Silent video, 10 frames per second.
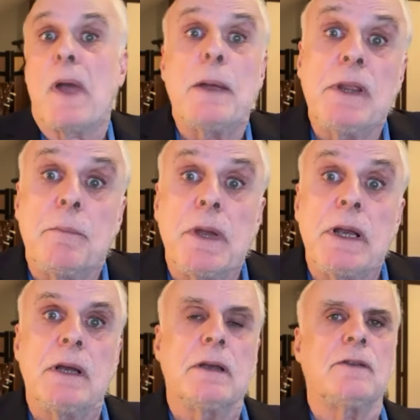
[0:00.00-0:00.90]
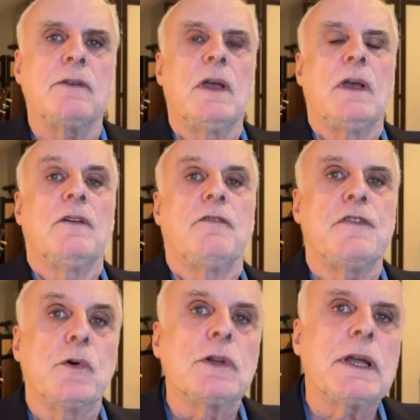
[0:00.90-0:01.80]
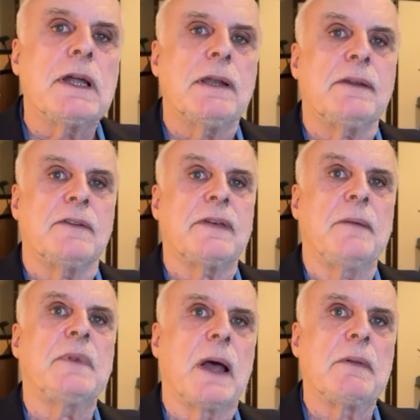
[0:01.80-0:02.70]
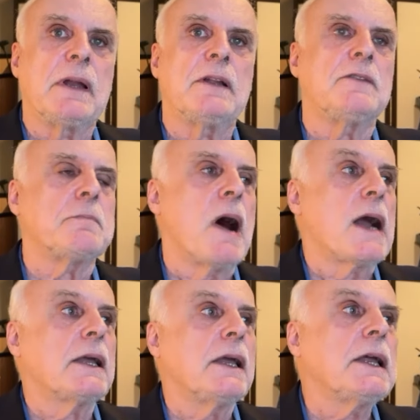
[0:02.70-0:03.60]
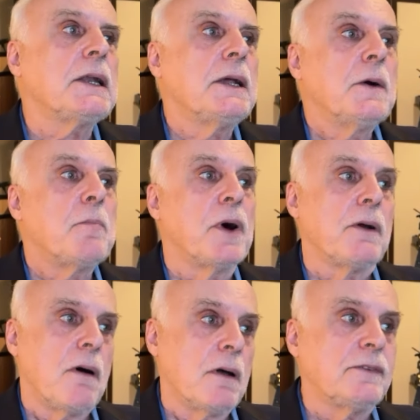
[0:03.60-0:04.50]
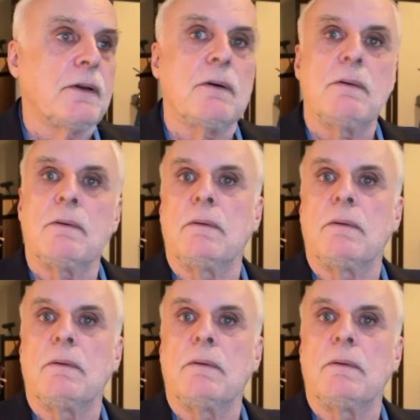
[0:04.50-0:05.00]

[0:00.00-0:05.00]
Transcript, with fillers: Maybe the media is fueling it at the same time that it's mocking it but also,